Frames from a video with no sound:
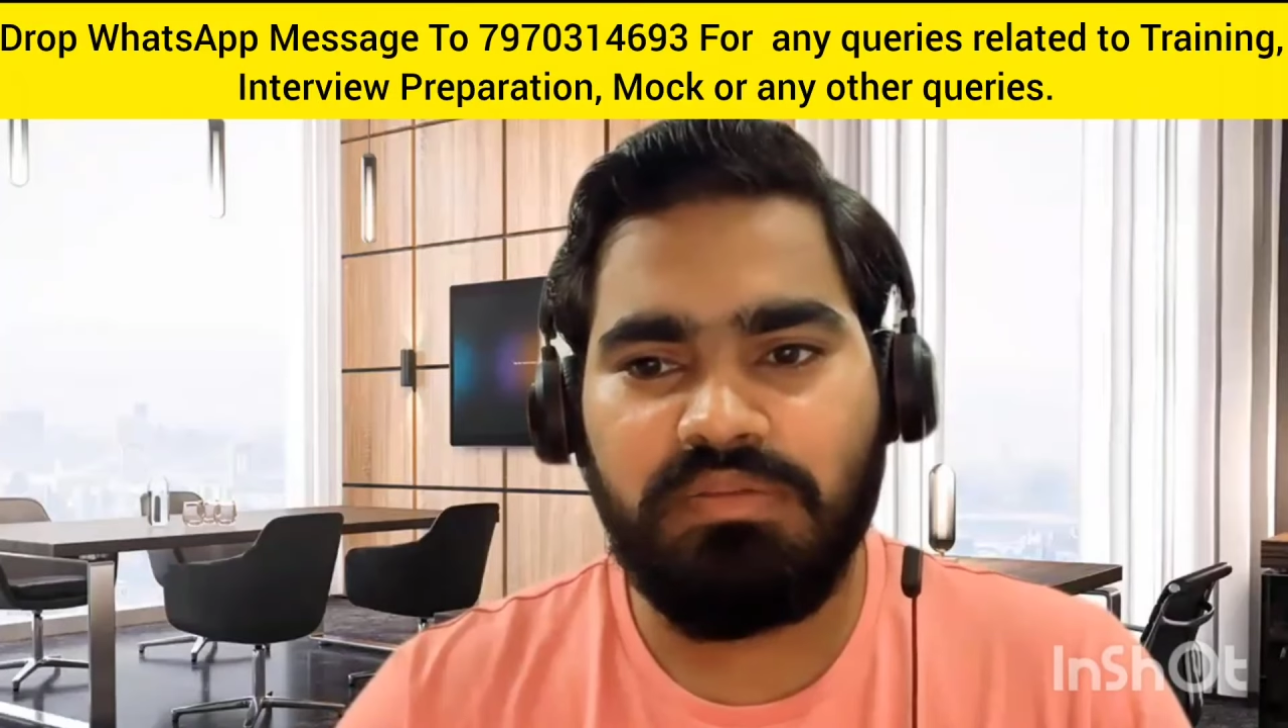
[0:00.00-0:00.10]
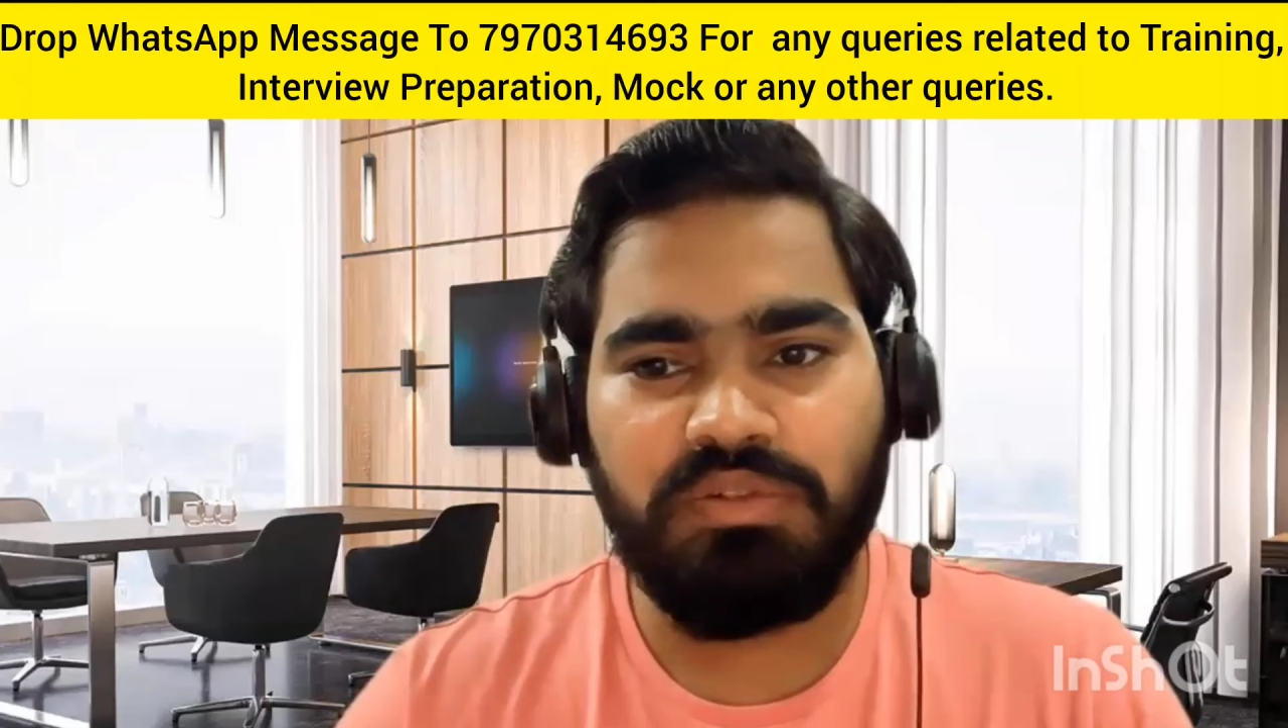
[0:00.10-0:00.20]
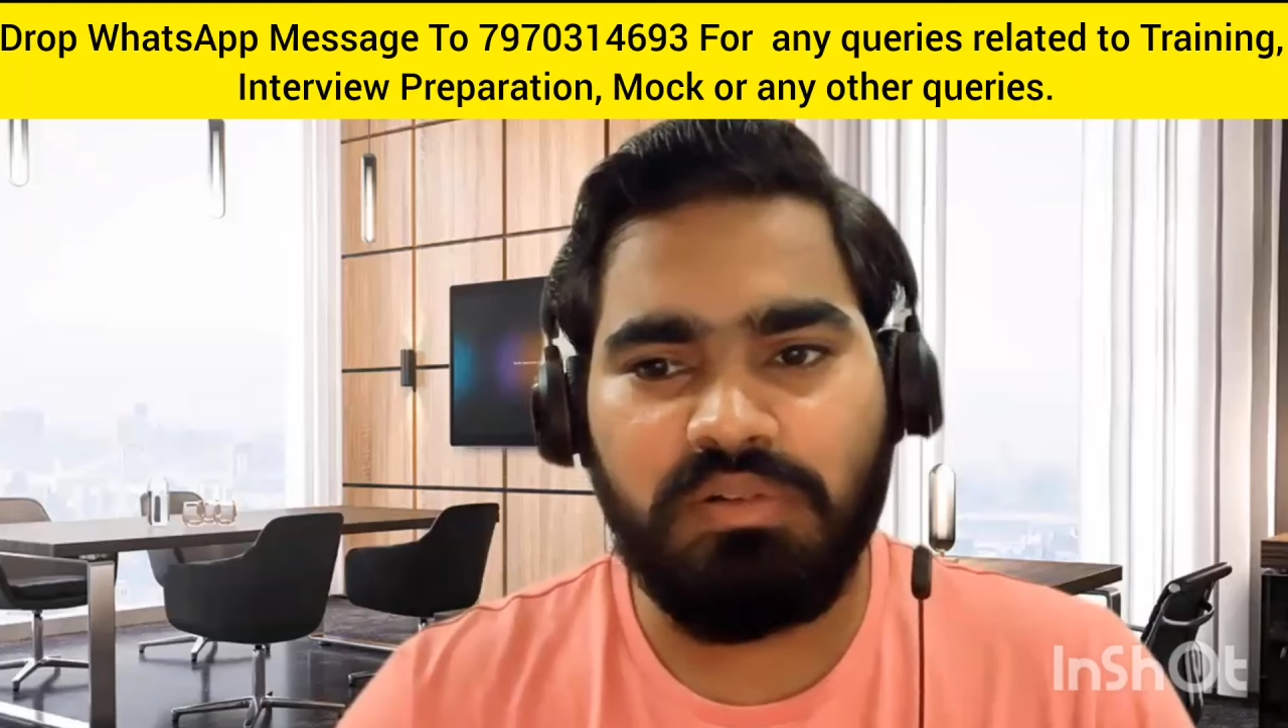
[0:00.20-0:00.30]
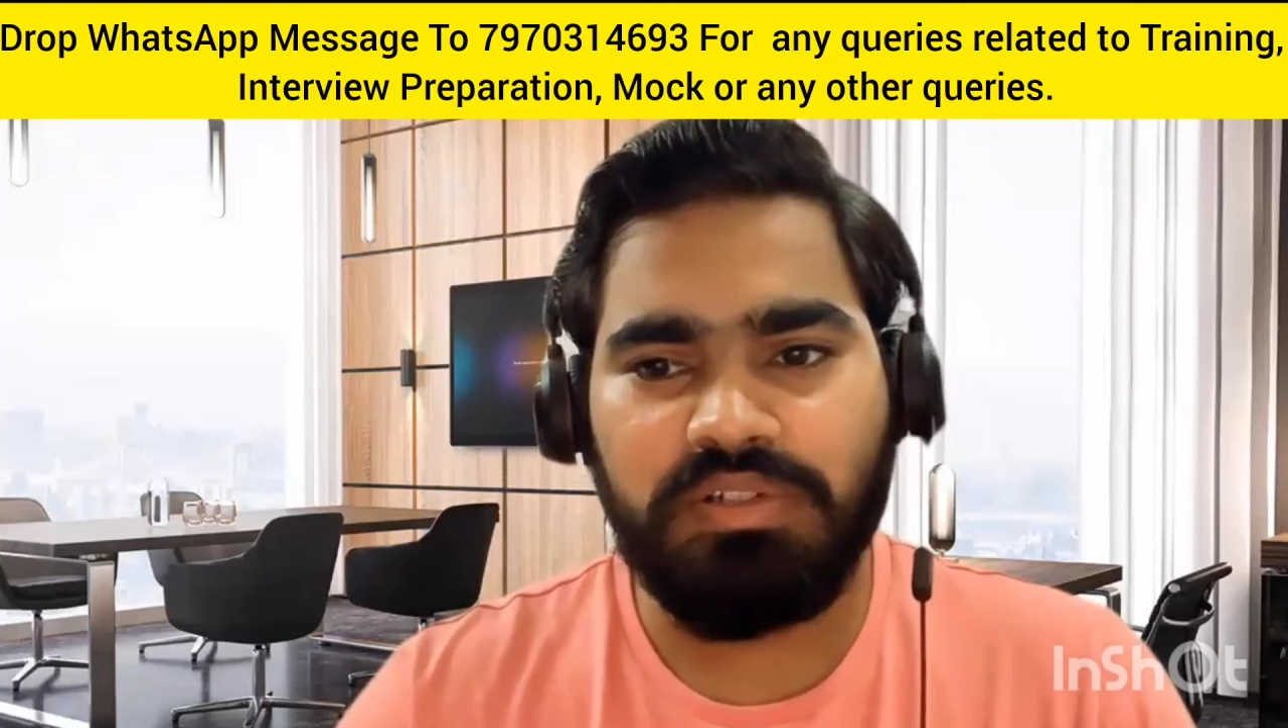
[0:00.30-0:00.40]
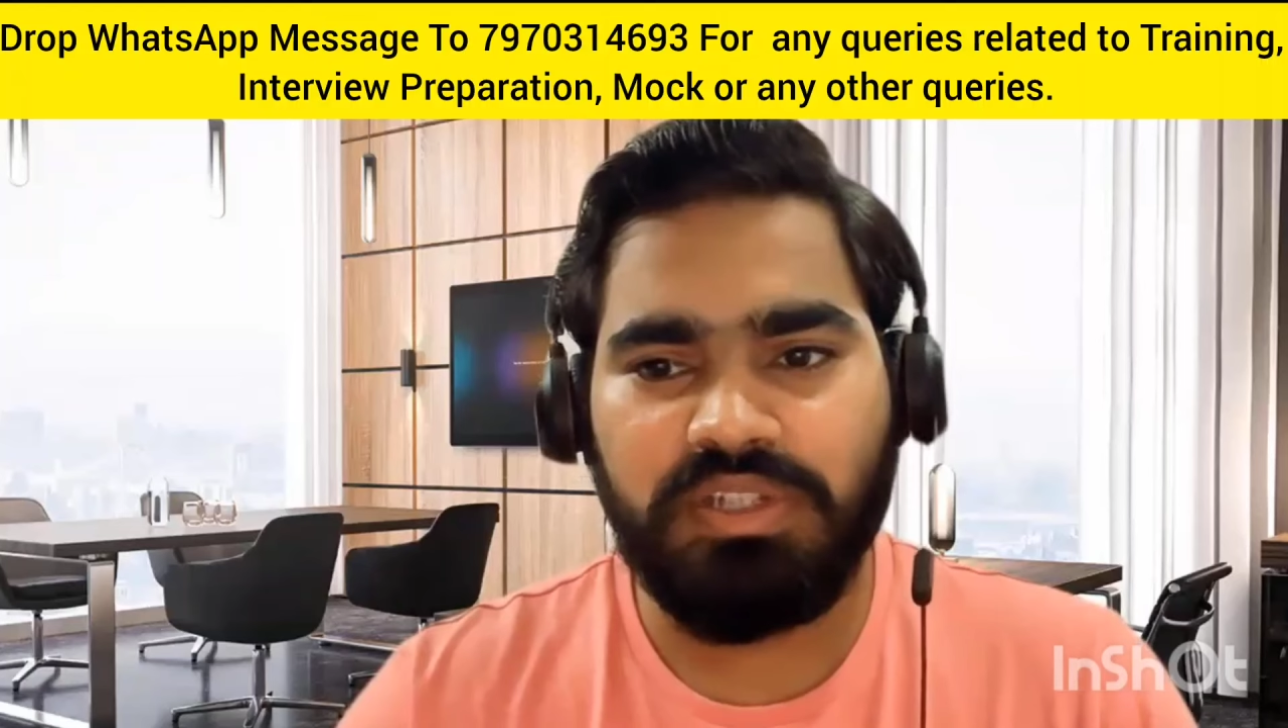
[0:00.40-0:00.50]
to
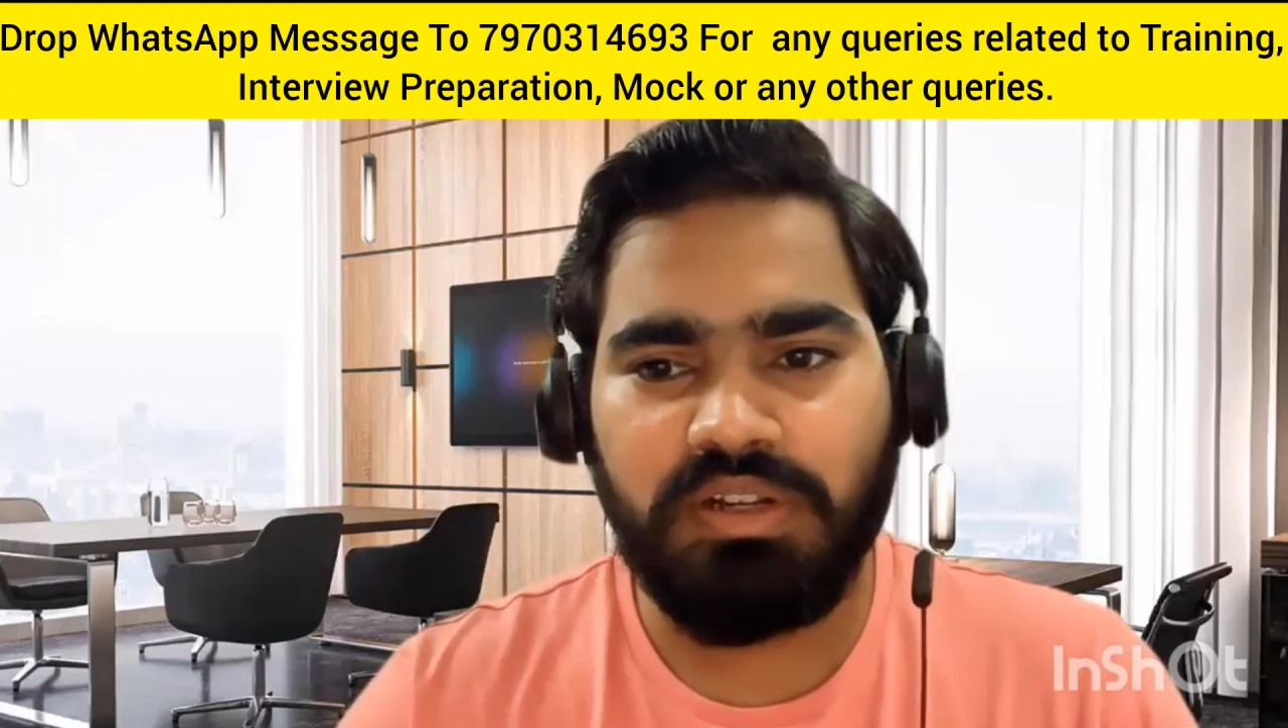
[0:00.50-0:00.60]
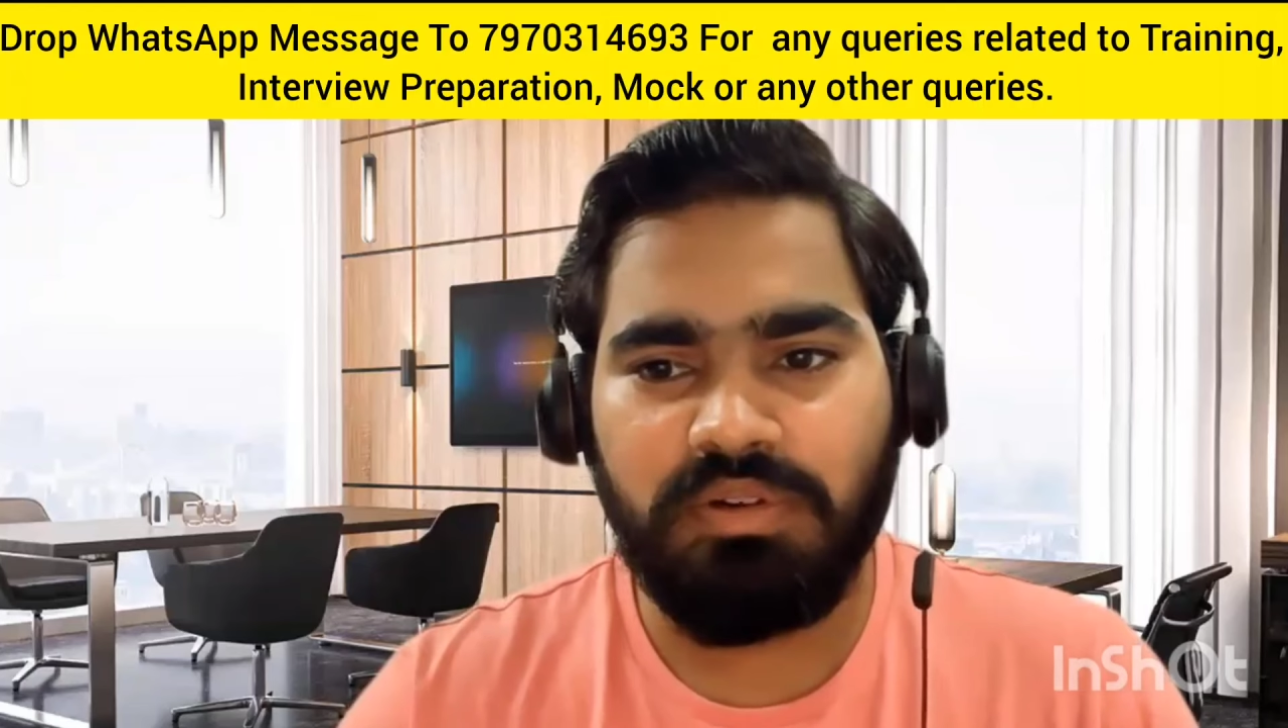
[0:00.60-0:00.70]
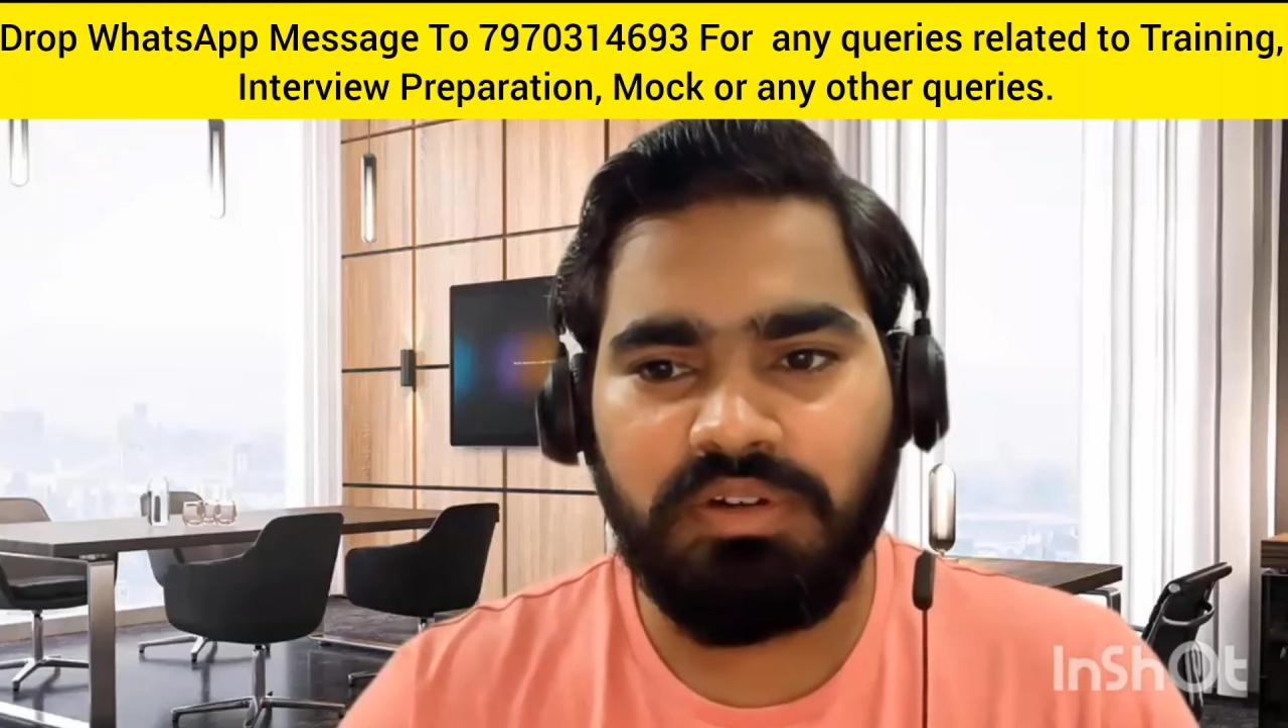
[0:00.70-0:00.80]
our server,